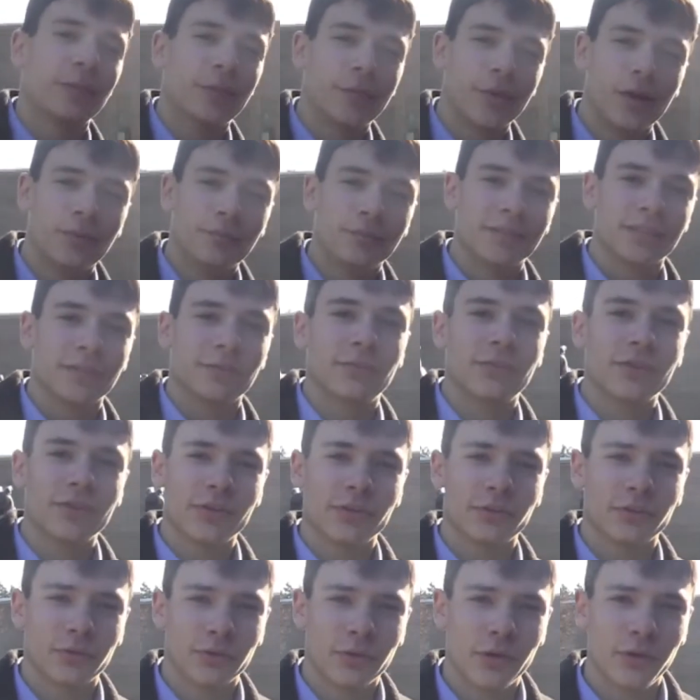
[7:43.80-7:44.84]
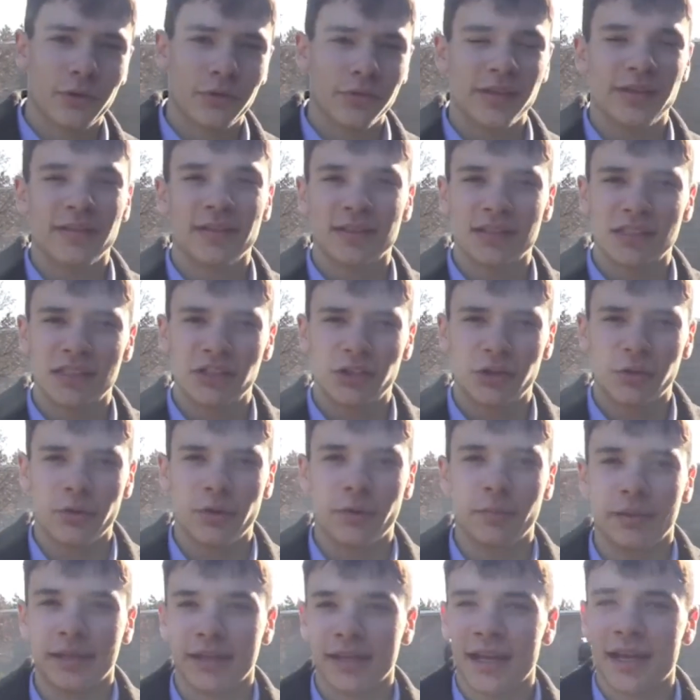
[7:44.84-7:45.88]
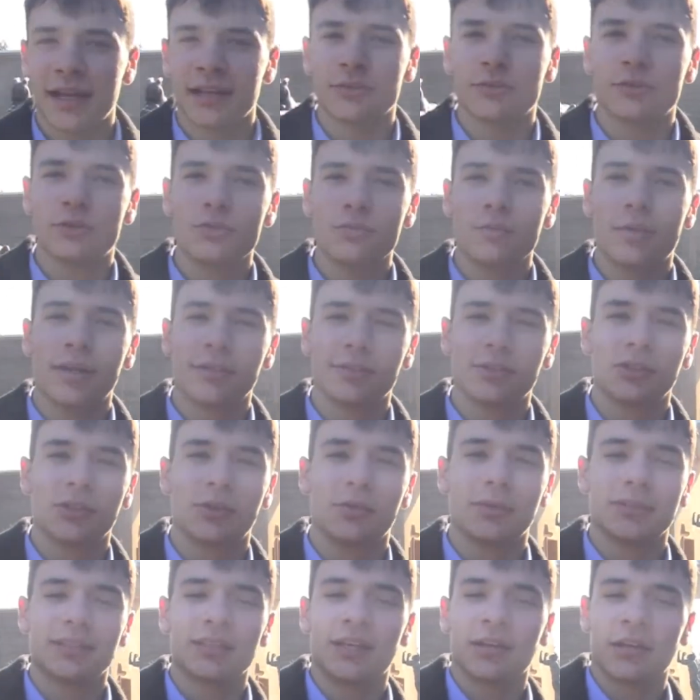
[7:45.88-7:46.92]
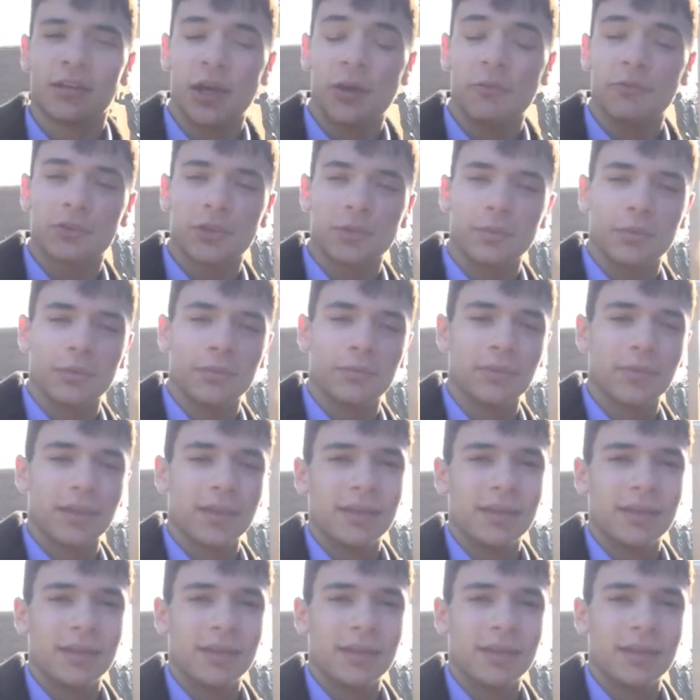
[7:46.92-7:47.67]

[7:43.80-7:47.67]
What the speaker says: bumps and feel the road in the steering wheel, but not too much so it's uncomfortable.